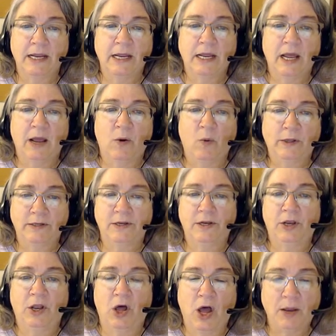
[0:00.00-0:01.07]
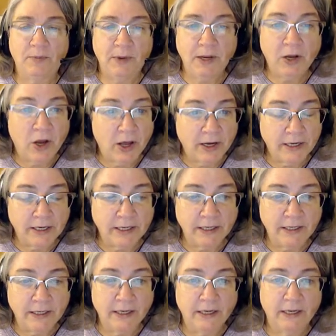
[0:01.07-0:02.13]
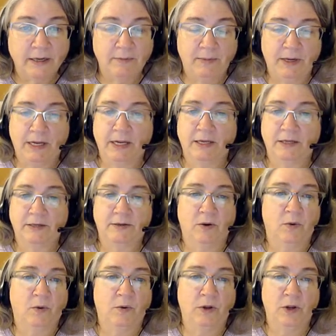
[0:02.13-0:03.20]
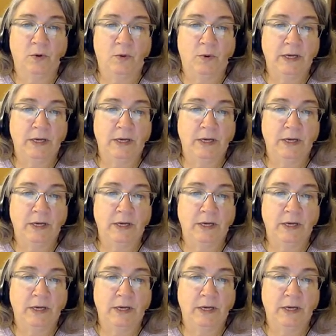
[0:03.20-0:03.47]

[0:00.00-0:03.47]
what's not been audited, because we